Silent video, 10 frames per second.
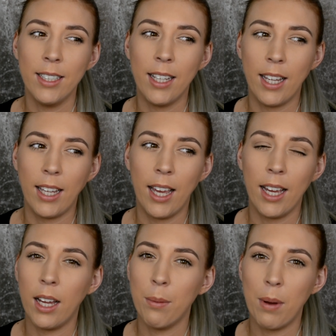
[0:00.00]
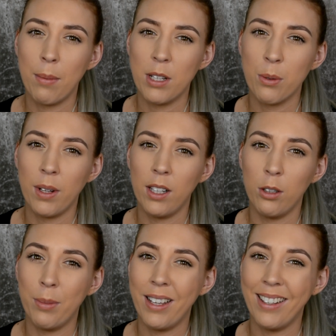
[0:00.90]
Yeah, maybe sweat a
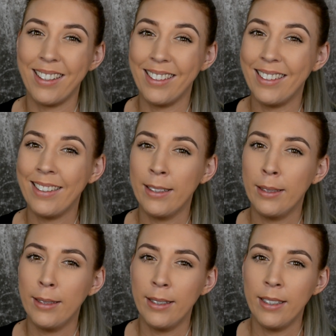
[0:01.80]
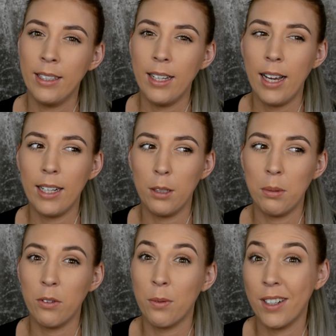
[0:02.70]
little bit and had a little
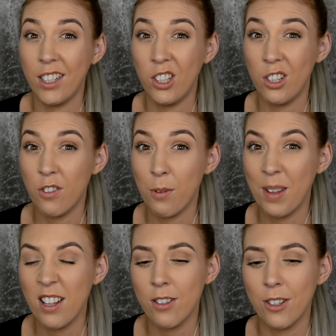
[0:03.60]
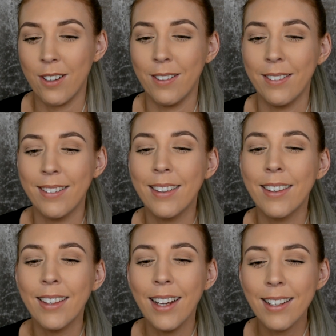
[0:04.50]
bit of a runny nose from that, so
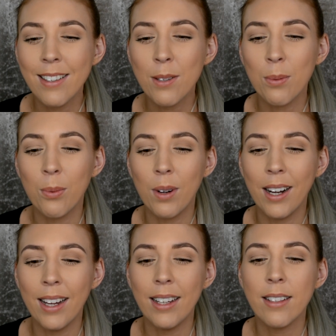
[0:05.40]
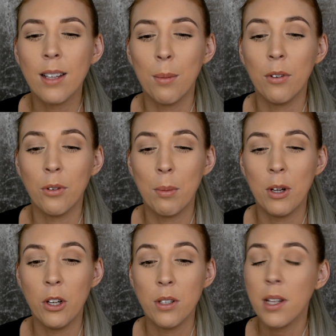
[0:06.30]
that's why it's come off around my
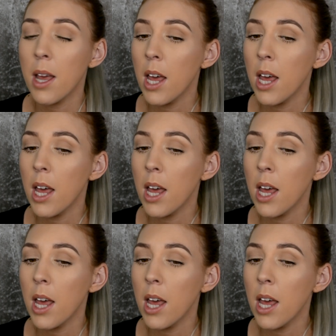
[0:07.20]
nose.